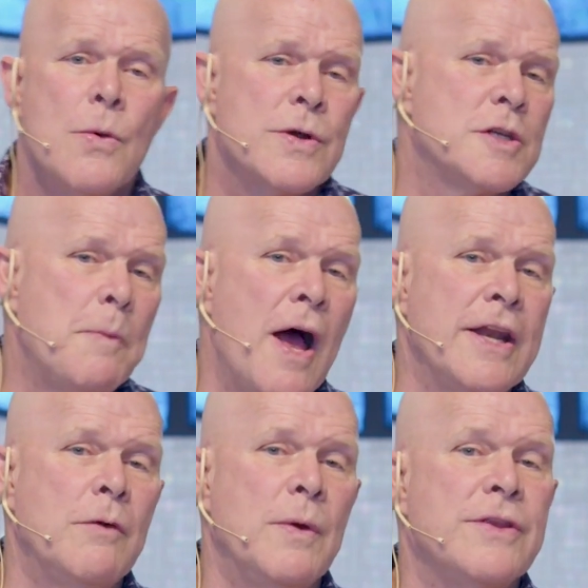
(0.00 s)

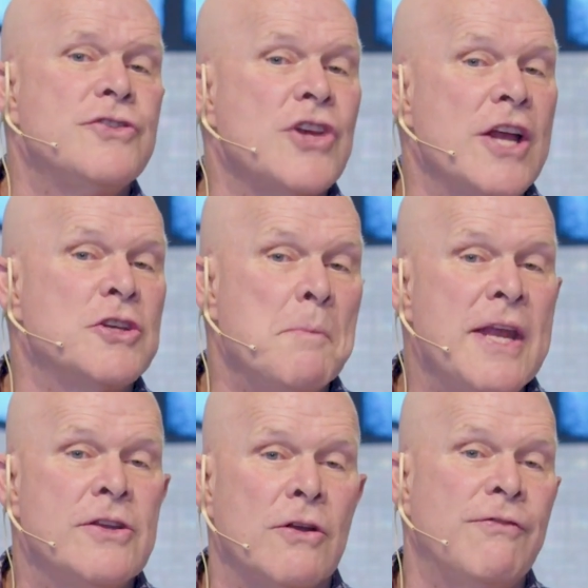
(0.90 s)
responded with
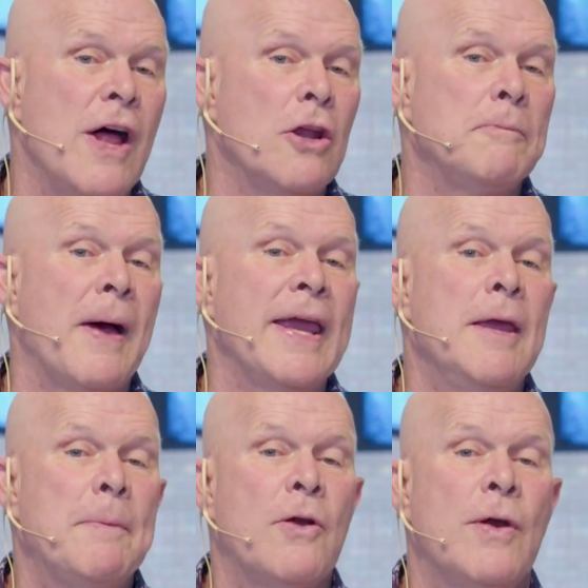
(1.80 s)
judgmental, followed by
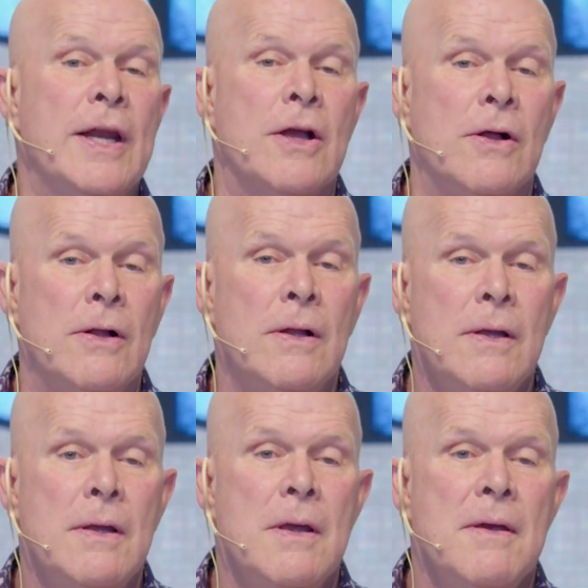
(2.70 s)
hypocritical,
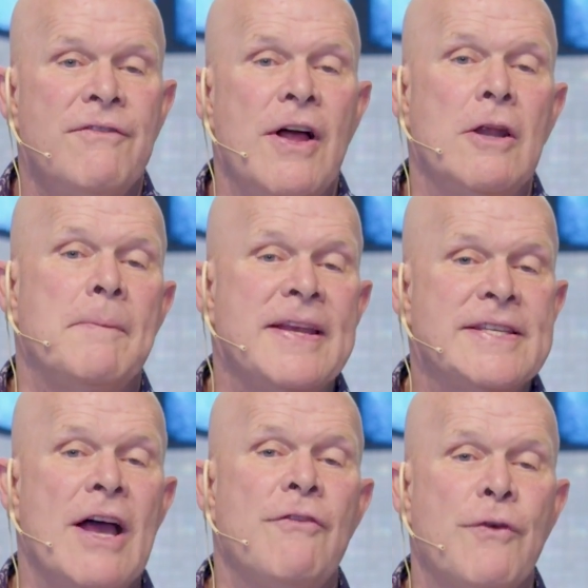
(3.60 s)
followed by
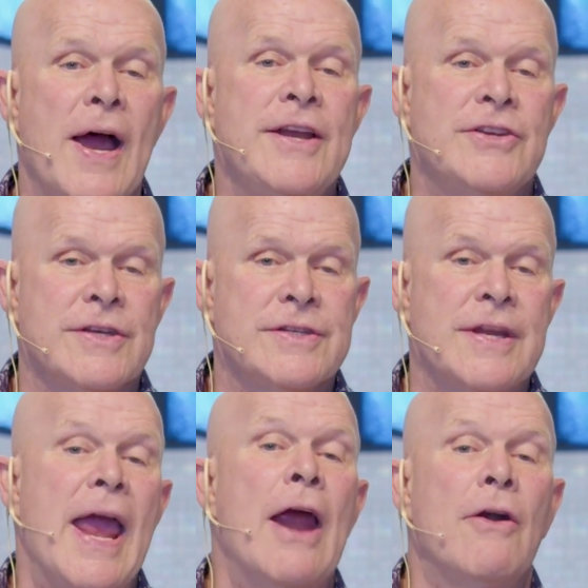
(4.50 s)
self-righteous
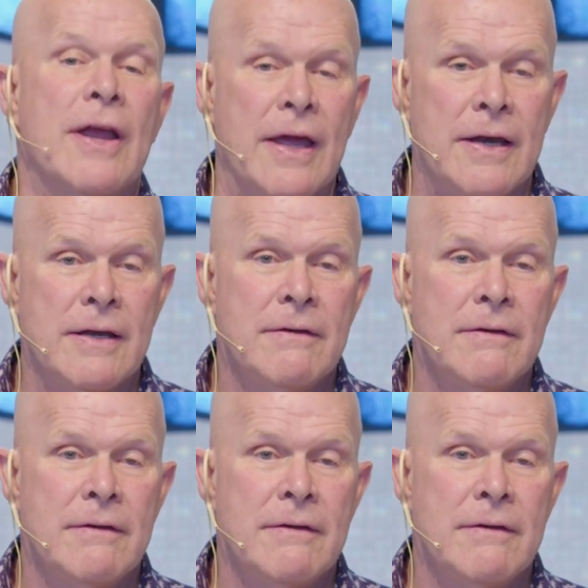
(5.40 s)
and arrogant.